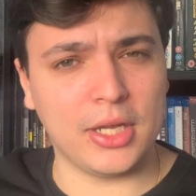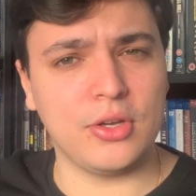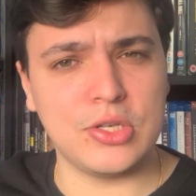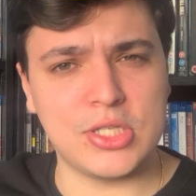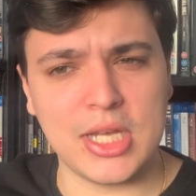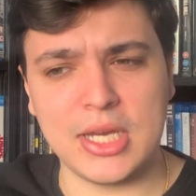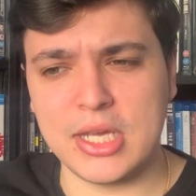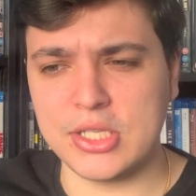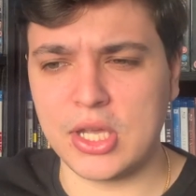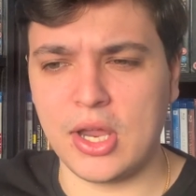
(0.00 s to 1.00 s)
a good 10
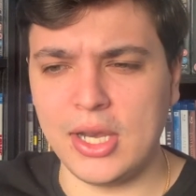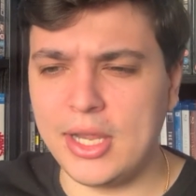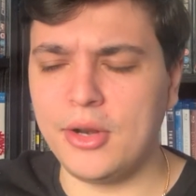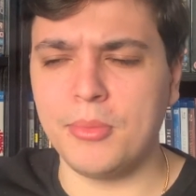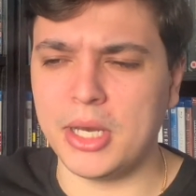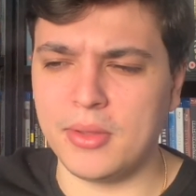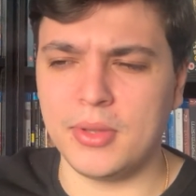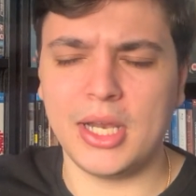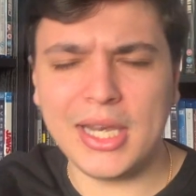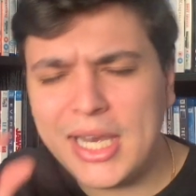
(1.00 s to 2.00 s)
years ago, a little
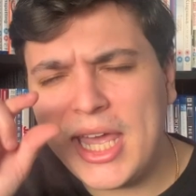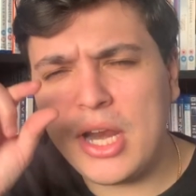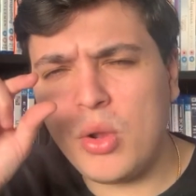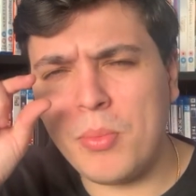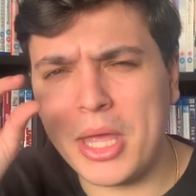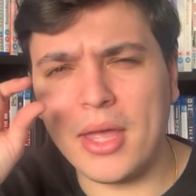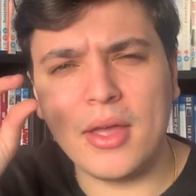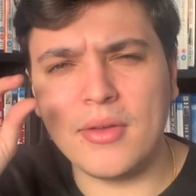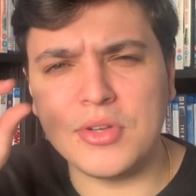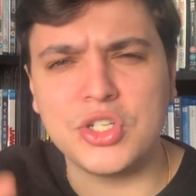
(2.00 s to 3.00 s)
bit
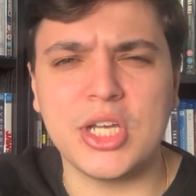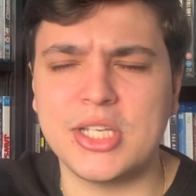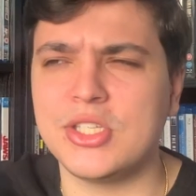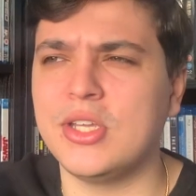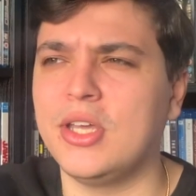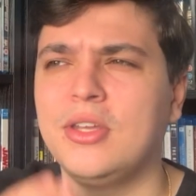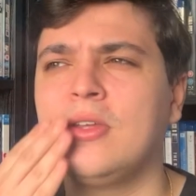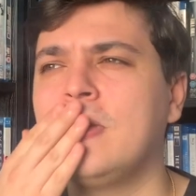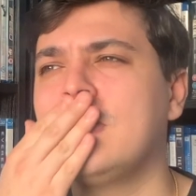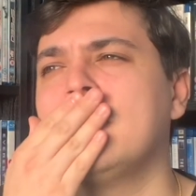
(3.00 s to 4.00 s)
of a chess nerd.
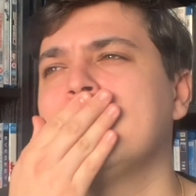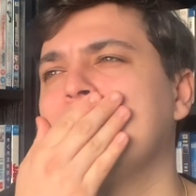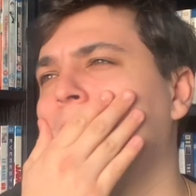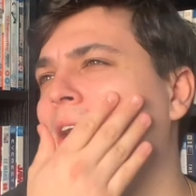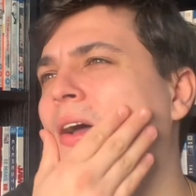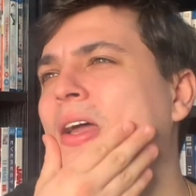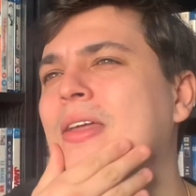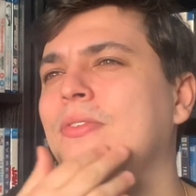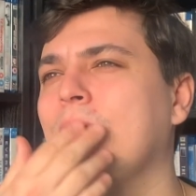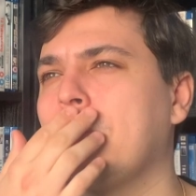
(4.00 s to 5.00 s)
So I kind
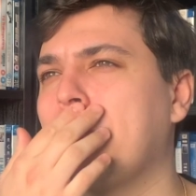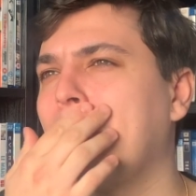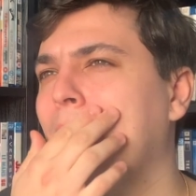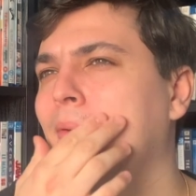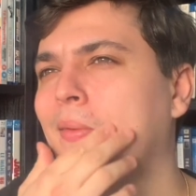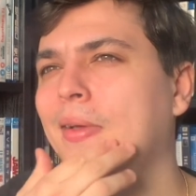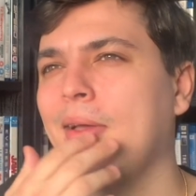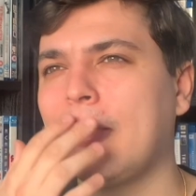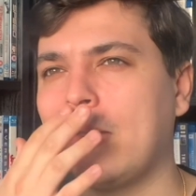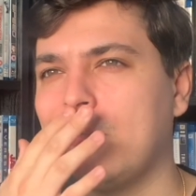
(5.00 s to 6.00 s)
of
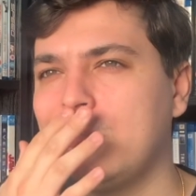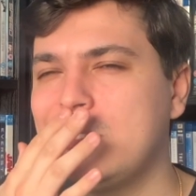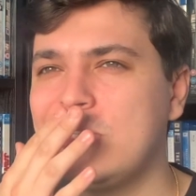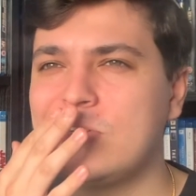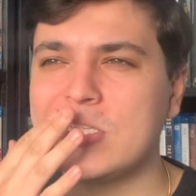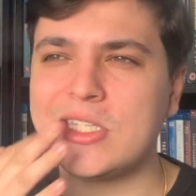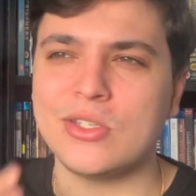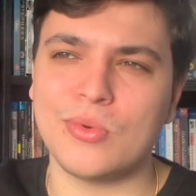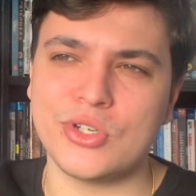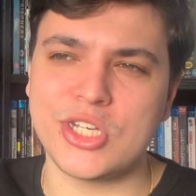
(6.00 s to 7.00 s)
was interested
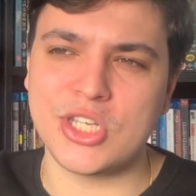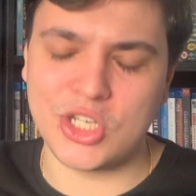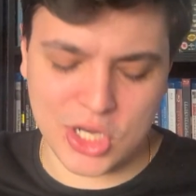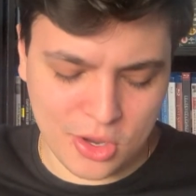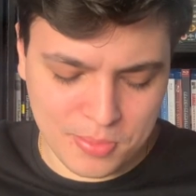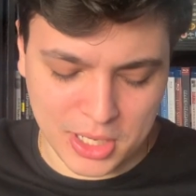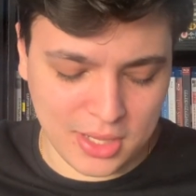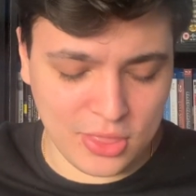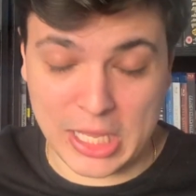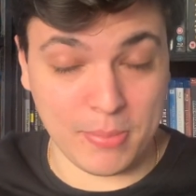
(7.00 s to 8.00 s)
to watch this show, but I
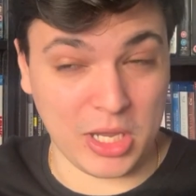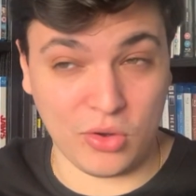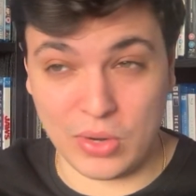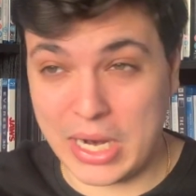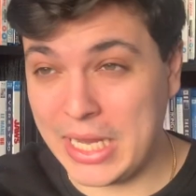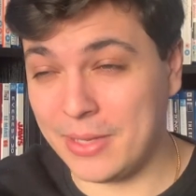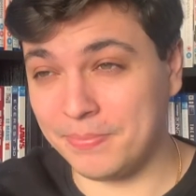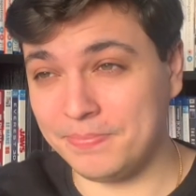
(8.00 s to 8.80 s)
didn't think it'd be great.